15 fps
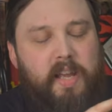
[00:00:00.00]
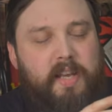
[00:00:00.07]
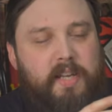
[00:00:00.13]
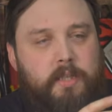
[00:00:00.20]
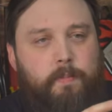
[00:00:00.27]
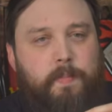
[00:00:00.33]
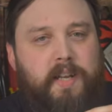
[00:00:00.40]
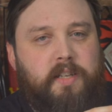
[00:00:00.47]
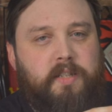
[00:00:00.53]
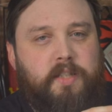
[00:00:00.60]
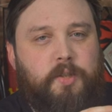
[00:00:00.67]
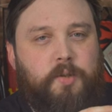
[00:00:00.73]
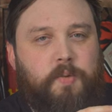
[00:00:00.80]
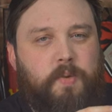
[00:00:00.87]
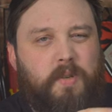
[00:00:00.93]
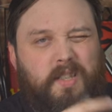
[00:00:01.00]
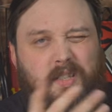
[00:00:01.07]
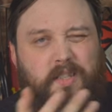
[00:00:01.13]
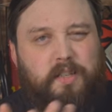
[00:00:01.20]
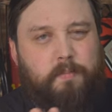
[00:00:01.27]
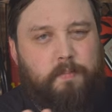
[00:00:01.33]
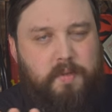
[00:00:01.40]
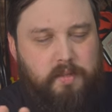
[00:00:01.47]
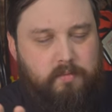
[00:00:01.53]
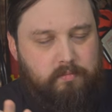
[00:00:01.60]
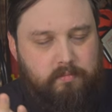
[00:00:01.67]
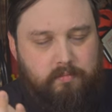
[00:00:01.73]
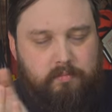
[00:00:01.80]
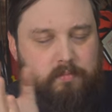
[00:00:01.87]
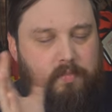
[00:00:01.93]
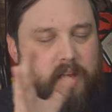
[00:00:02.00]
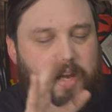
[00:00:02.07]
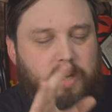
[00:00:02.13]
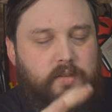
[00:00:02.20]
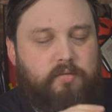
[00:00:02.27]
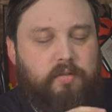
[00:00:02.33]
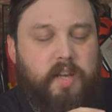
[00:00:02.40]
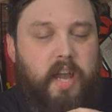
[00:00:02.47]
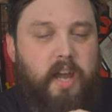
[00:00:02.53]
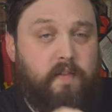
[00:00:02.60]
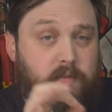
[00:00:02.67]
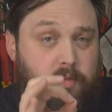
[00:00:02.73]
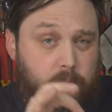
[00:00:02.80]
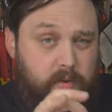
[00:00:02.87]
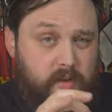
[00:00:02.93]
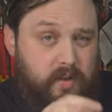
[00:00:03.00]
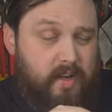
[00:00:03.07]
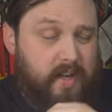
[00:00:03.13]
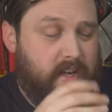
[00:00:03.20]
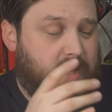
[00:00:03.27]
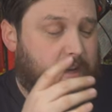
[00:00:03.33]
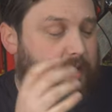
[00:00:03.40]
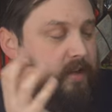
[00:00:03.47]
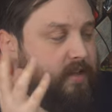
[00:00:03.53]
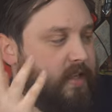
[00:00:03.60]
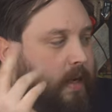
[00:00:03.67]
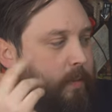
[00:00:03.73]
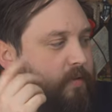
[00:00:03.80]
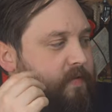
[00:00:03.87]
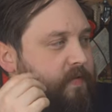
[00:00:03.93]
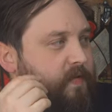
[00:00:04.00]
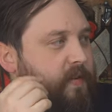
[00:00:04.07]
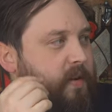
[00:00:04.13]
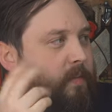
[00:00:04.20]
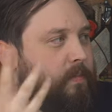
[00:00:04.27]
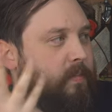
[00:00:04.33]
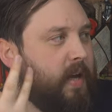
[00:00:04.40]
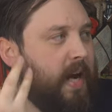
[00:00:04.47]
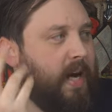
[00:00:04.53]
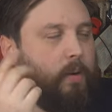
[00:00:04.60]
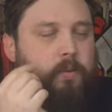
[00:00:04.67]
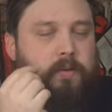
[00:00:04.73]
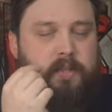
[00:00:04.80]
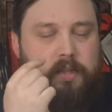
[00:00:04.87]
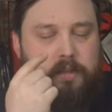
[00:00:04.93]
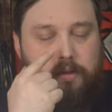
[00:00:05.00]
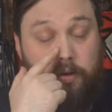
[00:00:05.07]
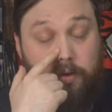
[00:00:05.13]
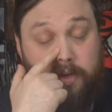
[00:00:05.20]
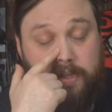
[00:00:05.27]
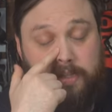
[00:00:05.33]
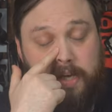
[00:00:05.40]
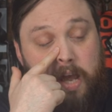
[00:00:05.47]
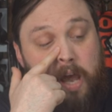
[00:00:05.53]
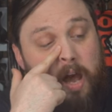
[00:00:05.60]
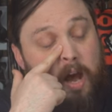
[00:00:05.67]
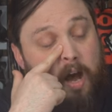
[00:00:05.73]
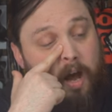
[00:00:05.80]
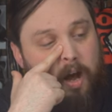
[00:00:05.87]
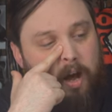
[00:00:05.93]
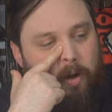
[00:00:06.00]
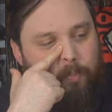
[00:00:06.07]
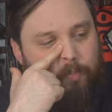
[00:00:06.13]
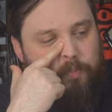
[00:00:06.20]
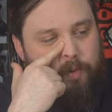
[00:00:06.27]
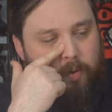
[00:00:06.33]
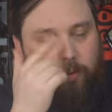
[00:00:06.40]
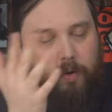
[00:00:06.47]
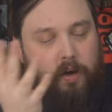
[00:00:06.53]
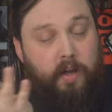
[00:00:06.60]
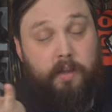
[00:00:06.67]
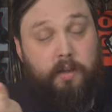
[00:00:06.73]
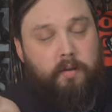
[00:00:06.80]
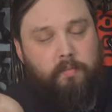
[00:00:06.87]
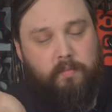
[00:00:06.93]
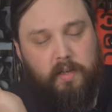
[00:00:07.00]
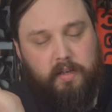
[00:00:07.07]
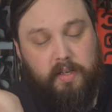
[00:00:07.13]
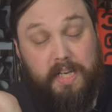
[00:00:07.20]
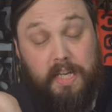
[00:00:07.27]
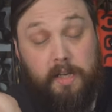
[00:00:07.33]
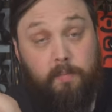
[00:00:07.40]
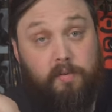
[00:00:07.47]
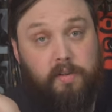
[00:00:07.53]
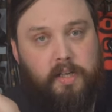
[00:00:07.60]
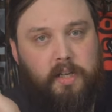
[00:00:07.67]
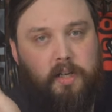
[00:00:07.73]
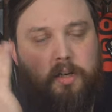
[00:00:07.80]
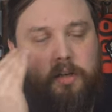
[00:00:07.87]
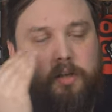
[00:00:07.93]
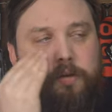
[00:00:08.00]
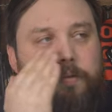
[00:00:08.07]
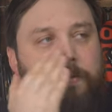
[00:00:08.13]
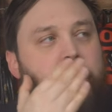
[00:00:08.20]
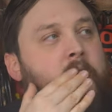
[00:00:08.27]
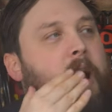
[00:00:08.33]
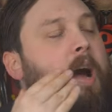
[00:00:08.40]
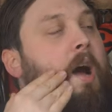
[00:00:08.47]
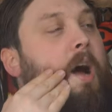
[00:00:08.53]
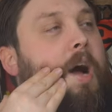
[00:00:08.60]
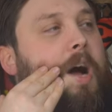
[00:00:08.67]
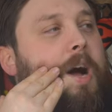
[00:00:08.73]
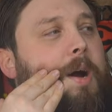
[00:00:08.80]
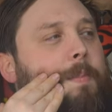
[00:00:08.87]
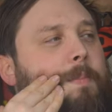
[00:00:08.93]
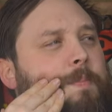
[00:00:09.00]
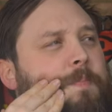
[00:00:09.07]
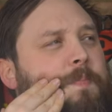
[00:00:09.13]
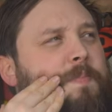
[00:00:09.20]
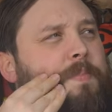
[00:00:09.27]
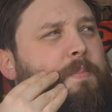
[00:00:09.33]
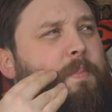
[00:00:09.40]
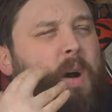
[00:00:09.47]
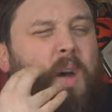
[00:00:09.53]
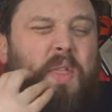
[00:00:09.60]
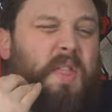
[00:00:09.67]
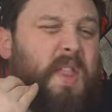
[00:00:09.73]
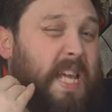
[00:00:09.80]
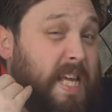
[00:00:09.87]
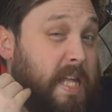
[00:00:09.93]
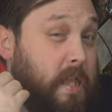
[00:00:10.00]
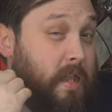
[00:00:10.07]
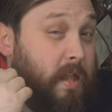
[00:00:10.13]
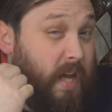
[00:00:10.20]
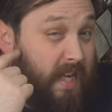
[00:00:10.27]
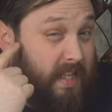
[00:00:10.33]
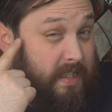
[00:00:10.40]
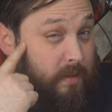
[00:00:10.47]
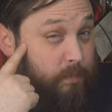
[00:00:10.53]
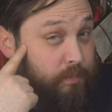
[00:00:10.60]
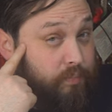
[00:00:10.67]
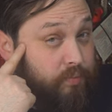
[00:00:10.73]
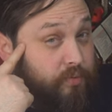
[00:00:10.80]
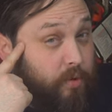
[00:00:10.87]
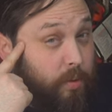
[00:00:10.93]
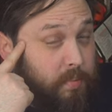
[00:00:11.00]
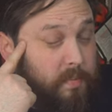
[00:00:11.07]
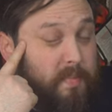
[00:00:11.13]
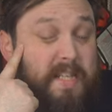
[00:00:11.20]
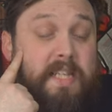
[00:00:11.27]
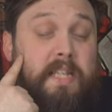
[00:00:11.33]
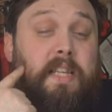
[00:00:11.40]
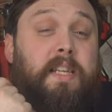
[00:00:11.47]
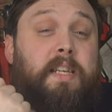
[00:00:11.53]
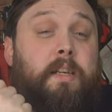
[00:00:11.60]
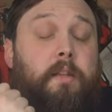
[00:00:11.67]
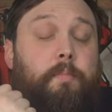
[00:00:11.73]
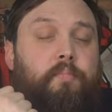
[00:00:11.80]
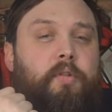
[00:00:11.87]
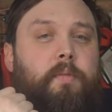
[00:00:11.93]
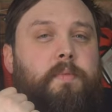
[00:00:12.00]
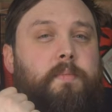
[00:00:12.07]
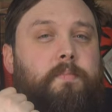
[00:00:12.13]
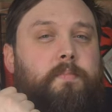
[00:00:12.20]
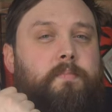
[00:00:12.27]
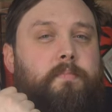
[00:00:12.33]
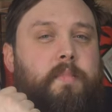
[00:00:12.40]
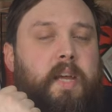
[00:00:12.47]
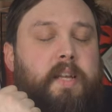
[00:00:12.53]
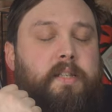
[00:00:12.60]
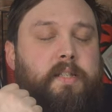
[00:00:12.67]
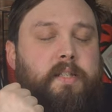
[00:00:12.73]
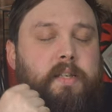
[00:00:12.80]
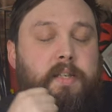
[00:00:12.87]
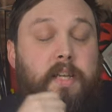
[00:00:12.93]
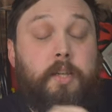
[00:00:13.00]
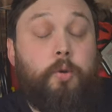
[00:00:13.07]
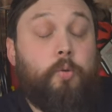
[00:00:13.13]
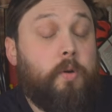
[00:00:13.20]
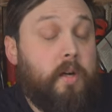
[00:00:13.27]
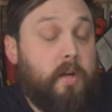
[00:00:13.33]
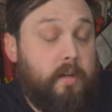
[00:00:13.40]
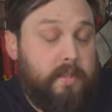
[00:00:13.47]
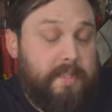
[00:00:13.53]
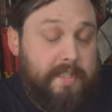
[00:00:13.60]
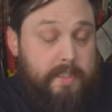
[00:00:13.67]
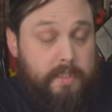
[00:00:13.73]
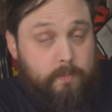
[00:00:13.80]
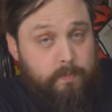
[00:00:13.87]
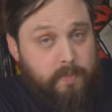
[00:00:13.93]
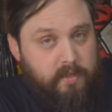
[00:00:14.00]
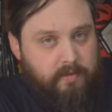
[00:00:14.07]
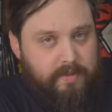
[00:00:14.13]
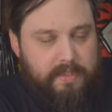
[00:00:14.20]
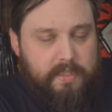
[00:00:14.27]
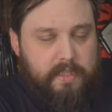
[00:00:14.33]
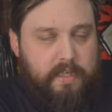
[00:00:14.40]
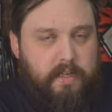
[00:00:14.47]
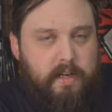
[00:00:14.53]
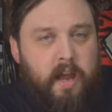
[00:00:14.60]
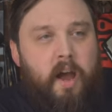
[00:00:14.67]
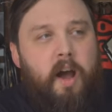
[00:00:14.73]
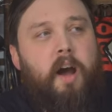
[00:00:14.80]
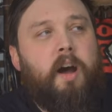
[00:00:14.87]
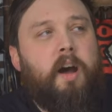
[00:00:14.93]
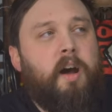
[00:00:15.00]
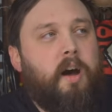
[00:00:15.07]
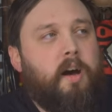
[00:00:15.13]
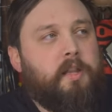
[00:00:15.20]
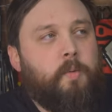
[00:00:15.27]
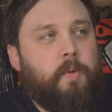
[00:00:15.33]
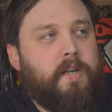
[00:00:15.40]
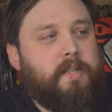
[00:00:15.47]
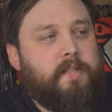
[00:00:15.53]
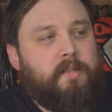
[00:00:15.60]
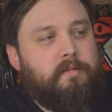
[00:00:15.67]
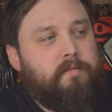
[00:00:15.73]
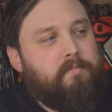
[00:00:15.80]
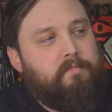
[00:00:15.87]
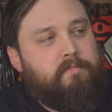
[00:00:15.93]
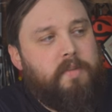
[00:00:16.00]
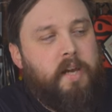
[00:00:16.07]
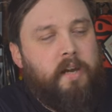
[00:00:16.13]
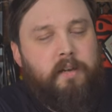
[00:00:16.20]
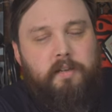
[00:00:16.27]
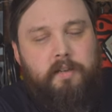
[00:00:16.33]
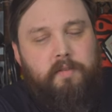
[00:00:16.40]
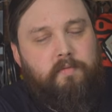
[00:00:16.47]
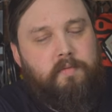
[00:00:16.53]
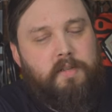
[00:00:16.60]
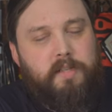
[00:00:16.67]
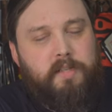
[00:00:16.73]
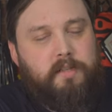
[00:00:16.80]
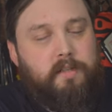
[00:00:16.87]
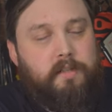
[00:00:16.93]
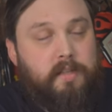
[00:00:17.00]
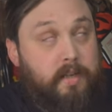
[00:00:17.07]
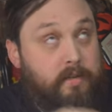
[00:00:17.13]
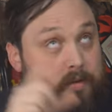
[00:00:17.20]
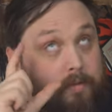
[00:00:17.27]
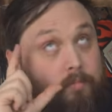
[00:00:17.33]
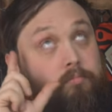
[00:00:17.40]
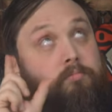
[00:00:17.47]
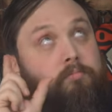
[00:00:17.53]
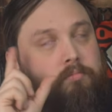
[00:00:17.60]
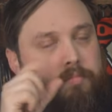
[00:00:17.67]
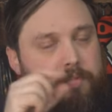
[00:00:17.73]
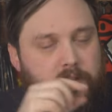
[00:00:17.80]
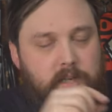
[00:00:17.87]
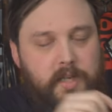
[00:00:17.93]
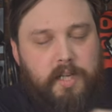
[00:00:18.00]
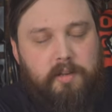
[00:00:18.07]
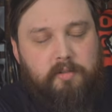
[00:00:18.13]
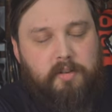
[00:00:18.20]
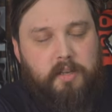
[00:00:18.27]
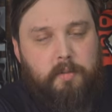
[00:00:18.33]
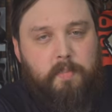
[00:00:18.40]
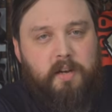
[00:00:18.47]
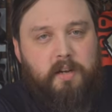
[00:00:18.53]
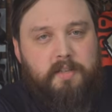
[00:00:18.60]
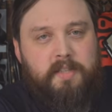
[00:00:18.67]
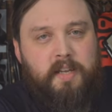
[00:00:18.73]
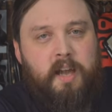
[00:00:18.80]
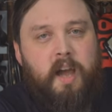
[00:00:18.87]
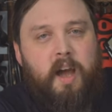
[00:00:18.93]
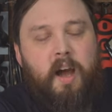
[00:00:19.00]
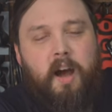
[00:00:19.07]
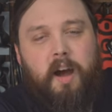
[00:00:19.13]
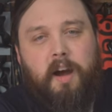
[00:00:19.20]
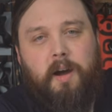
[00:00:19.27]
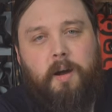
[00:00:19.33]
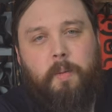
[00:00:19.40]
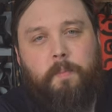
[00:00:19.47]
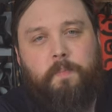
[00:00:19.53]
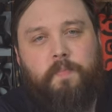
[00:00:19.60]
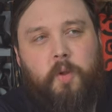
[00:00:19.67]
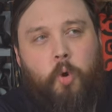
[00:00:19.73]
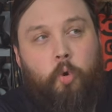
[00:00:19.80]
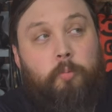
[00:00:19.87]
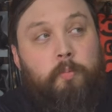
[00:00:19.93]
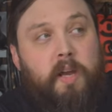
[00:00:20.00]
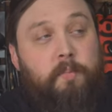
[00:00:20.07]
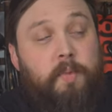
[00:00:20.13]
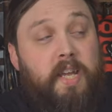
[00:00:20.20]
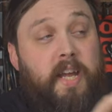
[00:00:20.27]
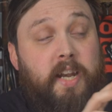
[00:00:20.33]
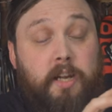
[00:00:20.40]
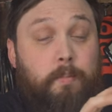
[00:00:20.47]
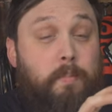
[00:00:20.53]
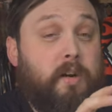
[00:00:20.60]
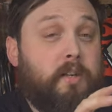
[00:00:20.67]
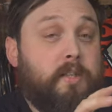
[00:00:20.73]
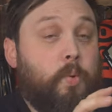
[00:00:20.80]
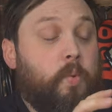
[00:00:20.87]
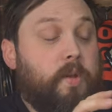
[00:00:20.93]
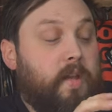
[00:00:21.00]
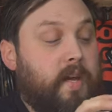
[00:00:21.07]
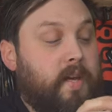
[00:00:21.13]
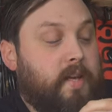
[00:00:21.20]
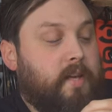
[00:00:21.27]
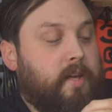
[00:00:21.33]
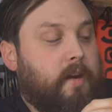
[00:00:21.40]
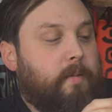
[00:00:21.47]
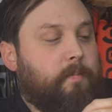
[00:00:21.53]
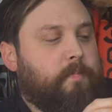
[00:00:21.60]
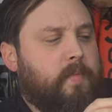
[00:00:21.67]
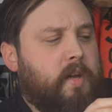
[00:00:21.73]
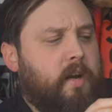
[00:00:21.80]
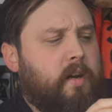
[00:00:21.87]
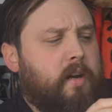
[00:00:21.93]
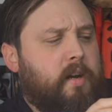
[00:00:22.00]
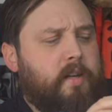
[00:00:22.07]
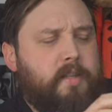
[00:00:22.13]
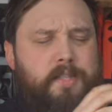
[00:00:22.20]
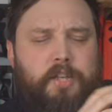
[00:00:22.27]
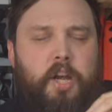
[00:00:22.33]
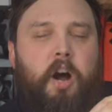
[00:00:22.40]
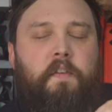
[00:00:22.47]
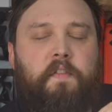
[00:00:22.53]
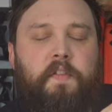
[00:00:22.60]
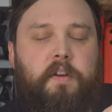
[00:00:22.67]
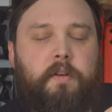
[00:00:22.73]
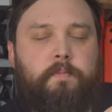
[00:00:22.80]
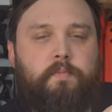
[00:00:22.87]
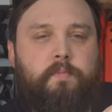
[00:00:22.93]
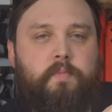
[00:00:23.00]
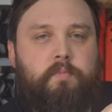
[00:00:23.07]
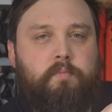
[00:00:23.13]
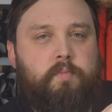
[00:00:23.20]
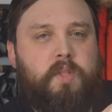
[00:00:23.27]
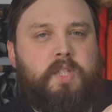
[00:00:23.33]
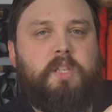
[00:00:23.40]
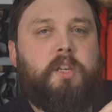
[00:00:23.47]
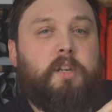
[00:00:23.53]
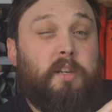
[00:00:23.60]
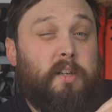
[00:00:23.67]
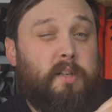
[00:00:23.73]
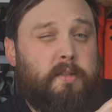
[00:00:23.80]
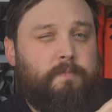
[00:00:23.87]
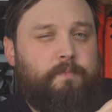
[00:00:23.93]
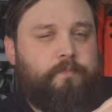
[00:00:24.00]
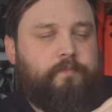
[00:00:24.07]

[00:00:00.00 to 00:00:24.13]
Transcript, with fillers: it's better to uh, to just be extra careful, put a, a dab of um, Aquaseal on it um, or other like neoprene glue. Um, I think that's probably the uh, the problem that uh, that you are experiencing. Uh, otherwise, yeah, it really is just down to clearing your mask, um, or maybe getting a mask with a um, like a tougher skirt.